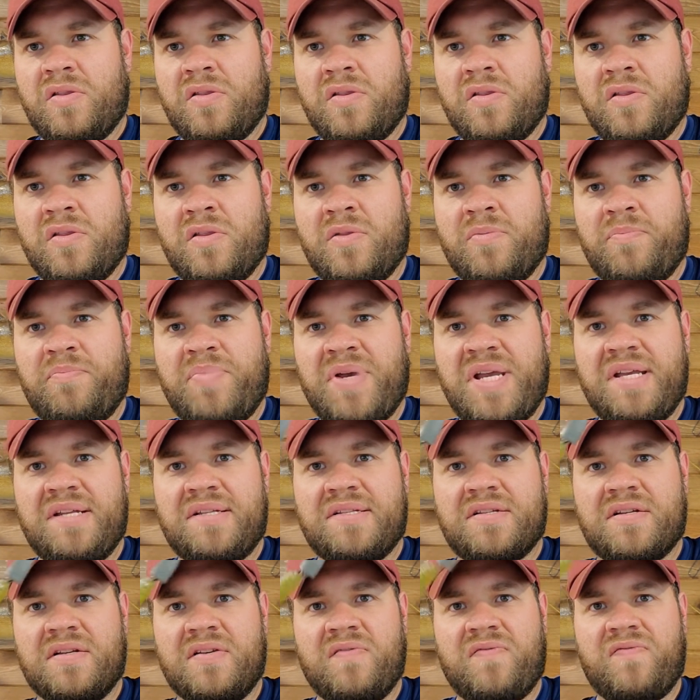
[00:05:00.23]
the bait's
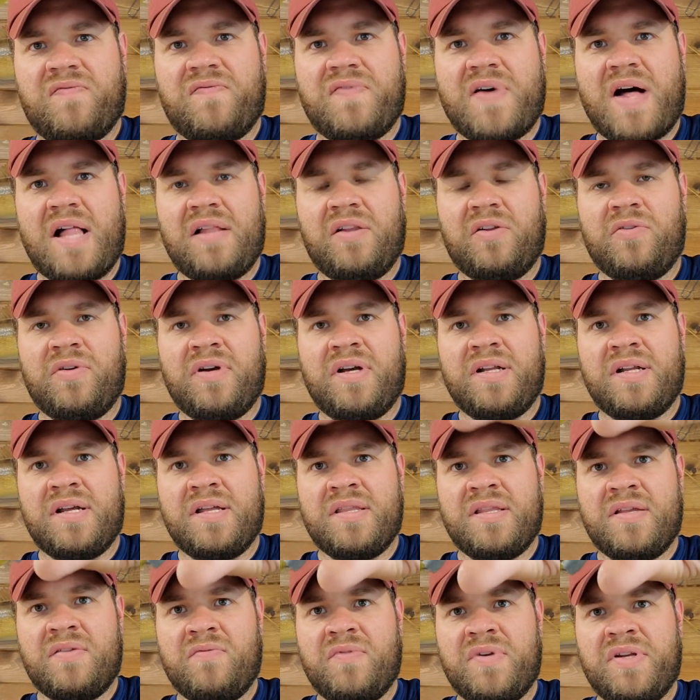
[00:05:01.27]
gonna follow it,
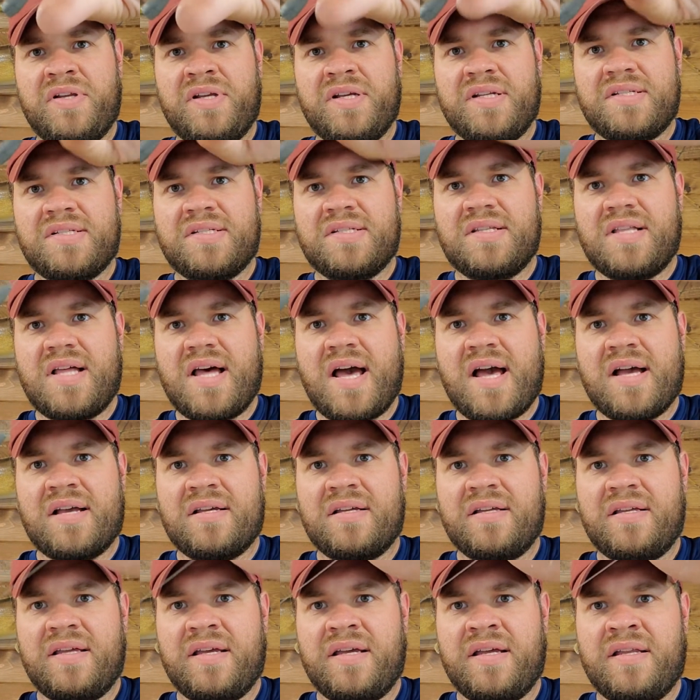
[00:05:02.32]
and then when you get slack
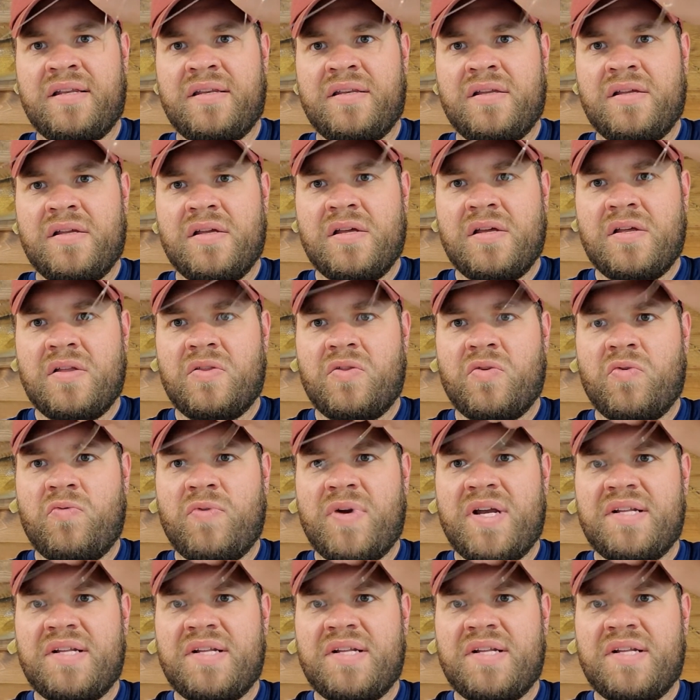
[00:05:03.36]
again, the weight's